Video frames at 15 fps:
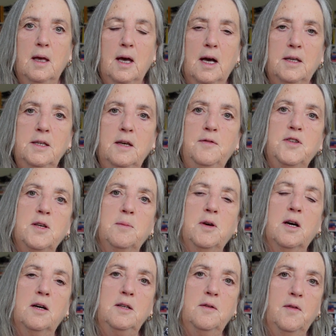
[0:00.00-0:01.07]
And if some
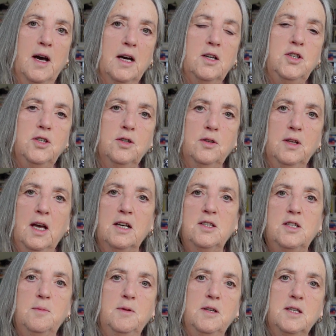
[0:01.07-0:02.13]
kind of action has
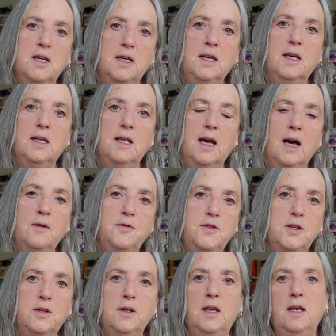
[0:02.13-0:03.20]
to be taken
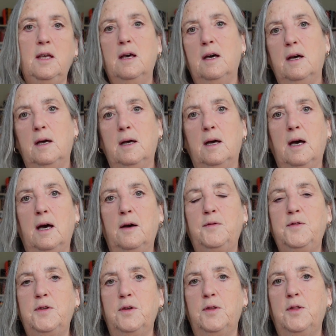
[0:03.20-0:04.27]
after
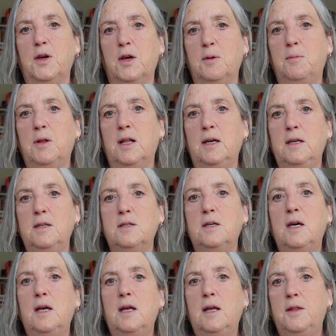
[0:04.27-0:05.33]
the complaint,
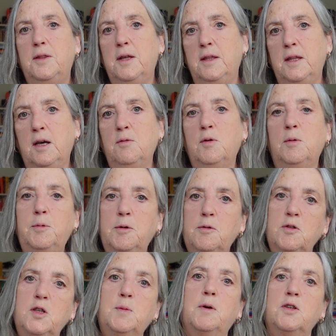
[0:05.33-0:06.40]
then they will be
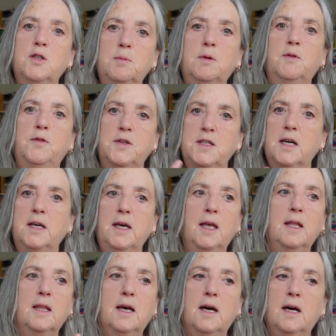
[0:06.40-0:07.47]
responsible for taking that